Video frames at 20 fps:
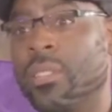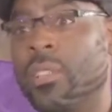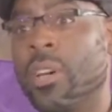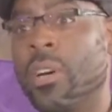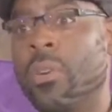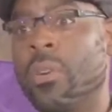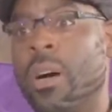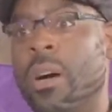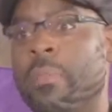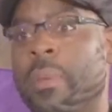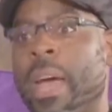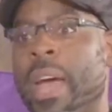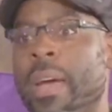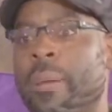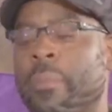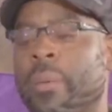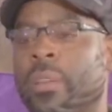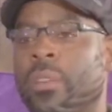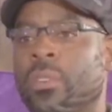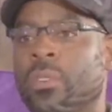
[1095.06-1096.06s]
You know, I'm
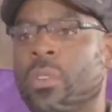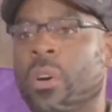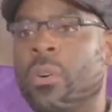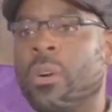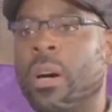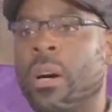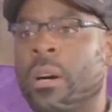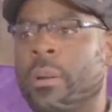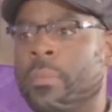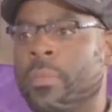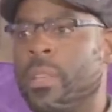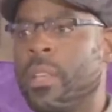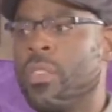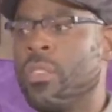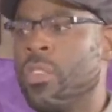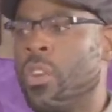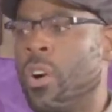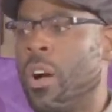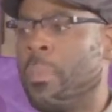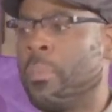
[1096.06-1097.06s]
happy. You
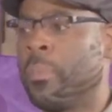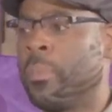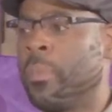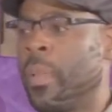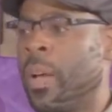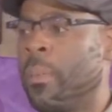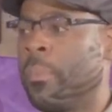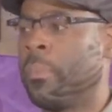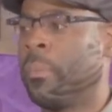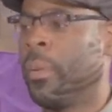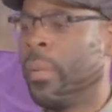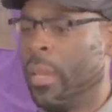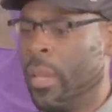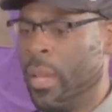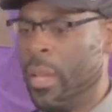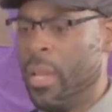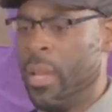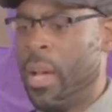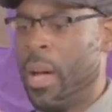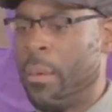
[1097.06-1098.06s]
know,
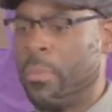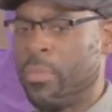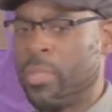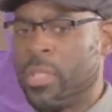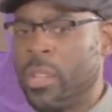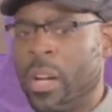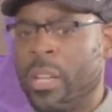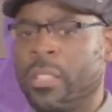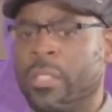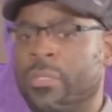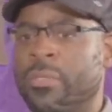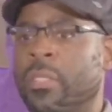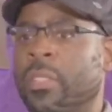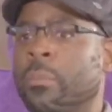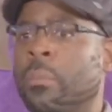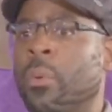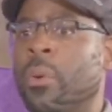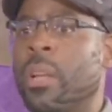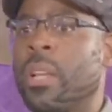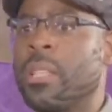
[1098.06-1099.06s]
I'm starting to feel
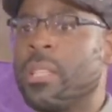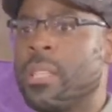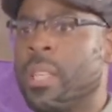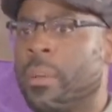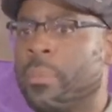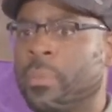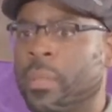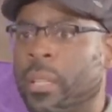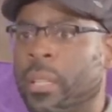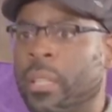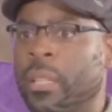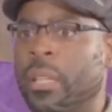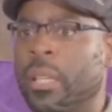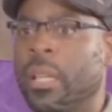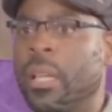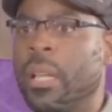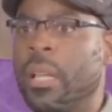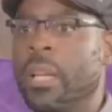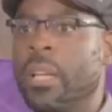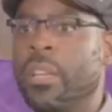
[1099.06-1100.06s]
more accepted.
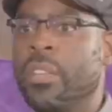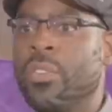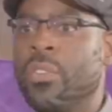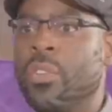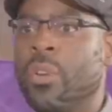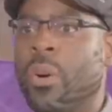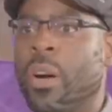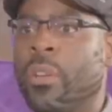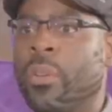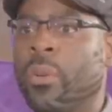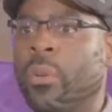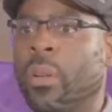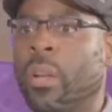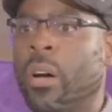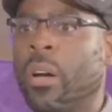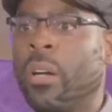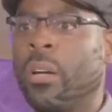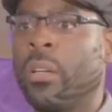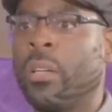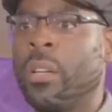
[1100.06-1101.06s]
You know, I no
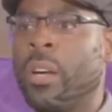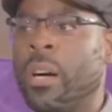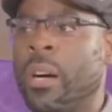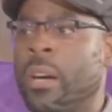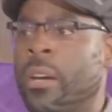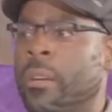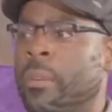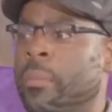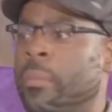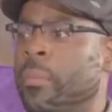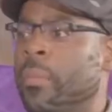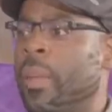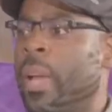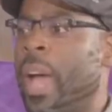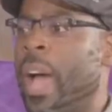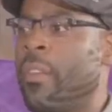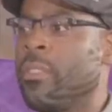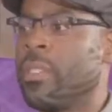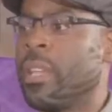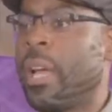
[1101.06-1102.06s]
longer
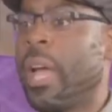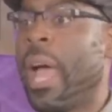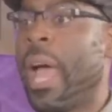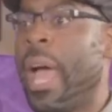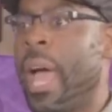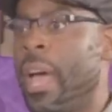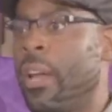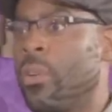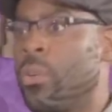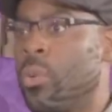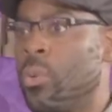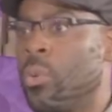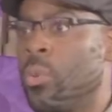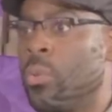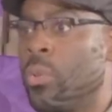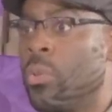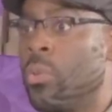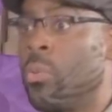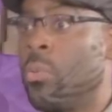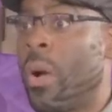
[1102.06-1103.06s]
have to hide
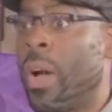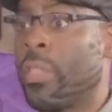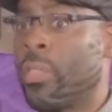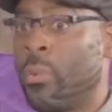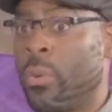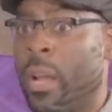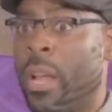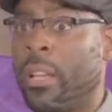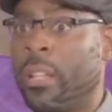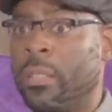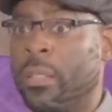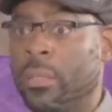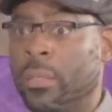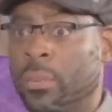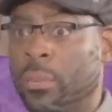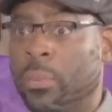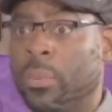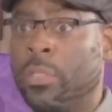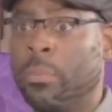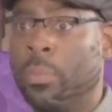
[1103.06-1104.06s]
who I thought I
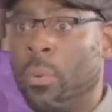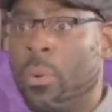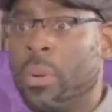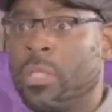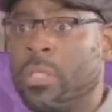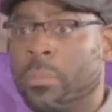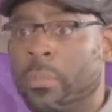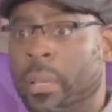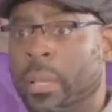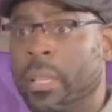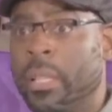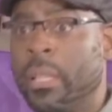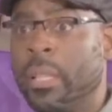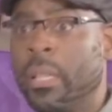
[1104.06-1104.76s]
was born to be.